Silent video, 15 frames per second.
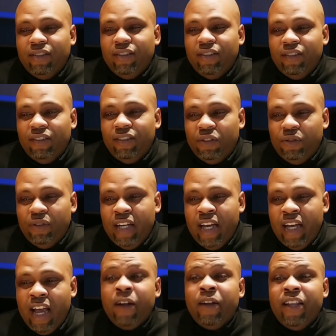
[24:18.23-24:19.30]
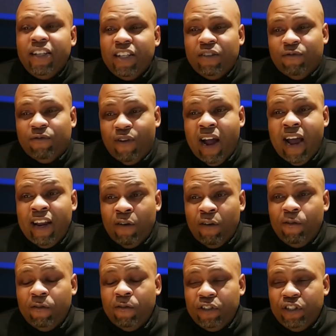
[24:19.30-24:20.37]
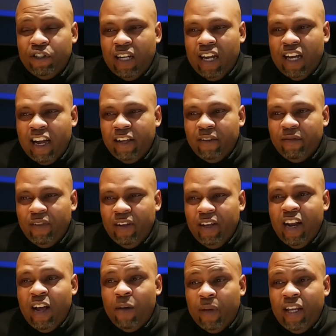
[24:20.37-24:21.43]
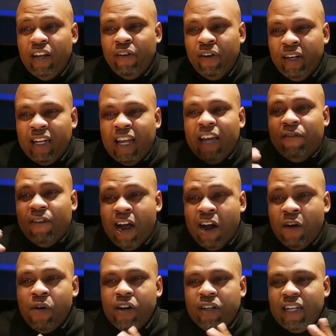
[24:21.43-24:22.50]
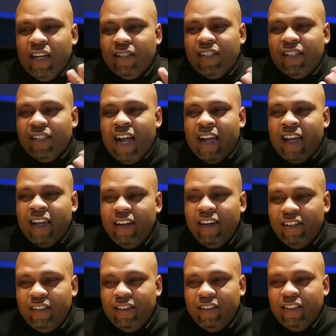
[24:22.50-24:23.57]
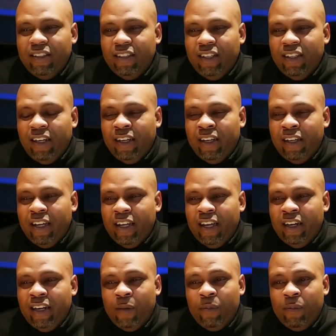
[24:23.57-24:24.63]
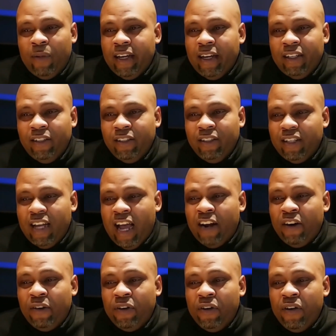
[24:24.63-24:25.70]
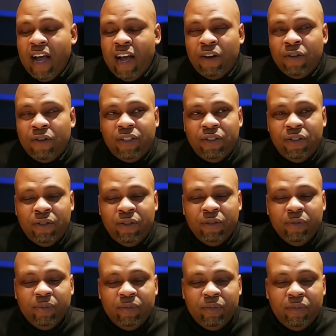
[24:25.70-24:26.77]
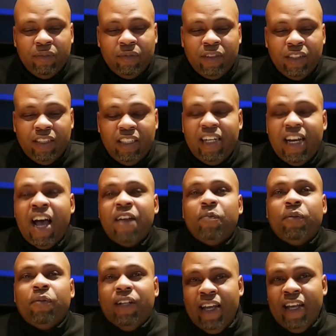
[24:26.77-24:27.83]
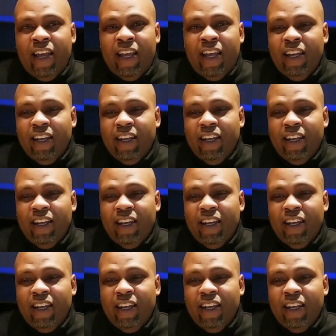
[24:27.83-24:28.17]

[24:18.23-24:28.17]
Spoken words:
today. And this is Friday on 4th of July. And I'm hearing like fireworks outside. And I'm like, look, I don't know how to not play